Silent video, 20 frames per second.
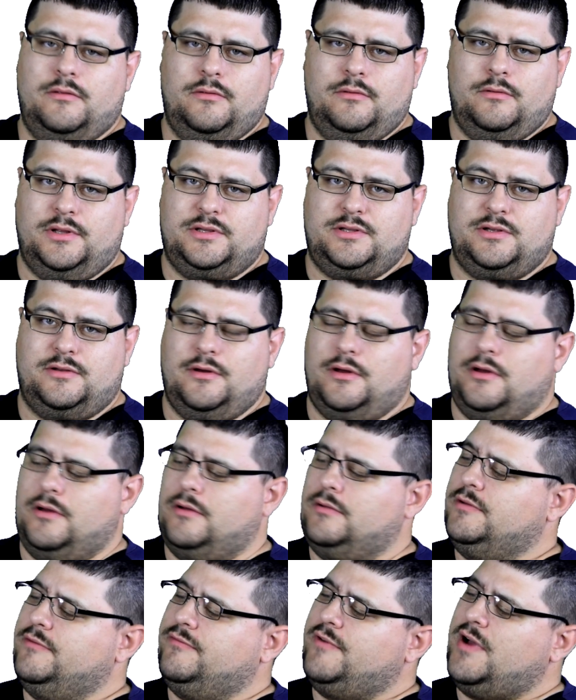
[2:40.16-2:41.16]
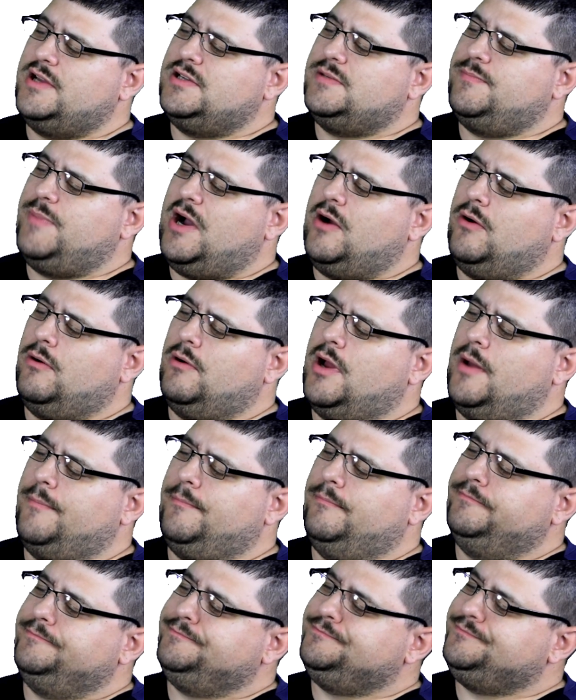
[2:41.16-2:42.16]
let the device power
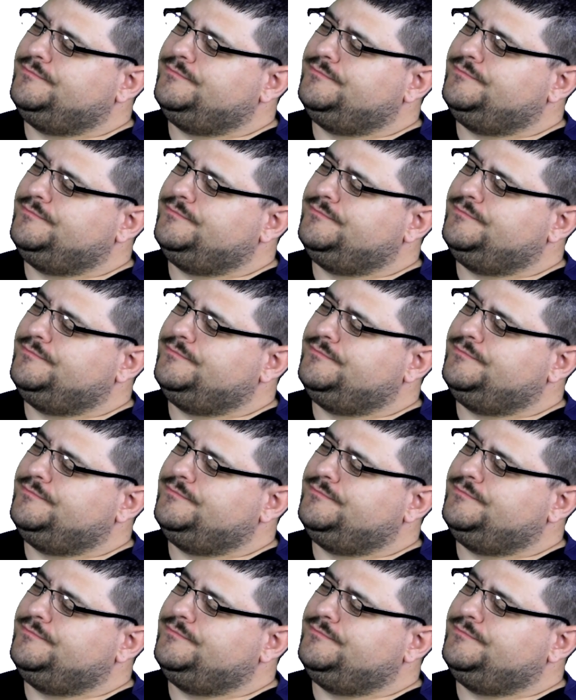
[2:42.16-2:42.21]
up.